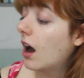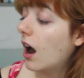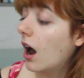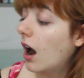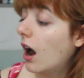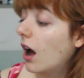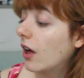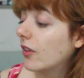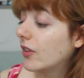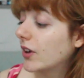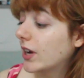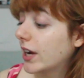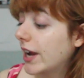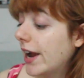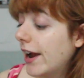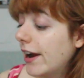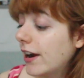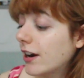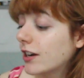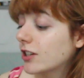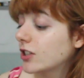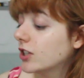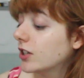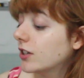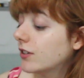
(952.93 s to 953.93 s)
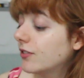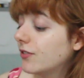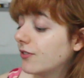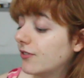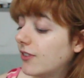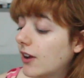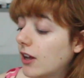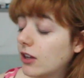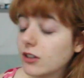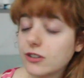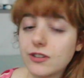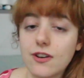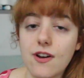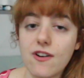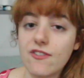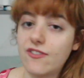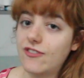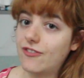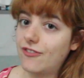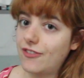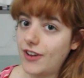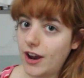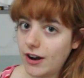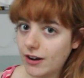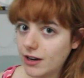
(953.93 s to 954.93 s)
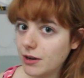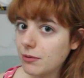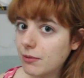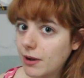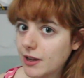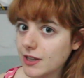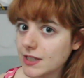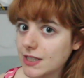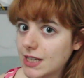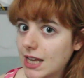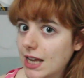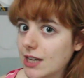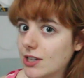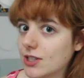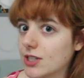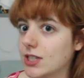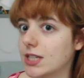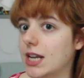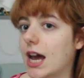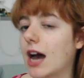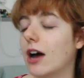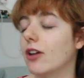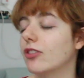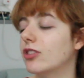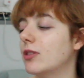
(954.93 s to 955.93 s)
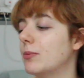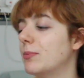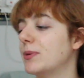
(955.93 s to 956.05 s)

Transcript: The character felt very well sketched out.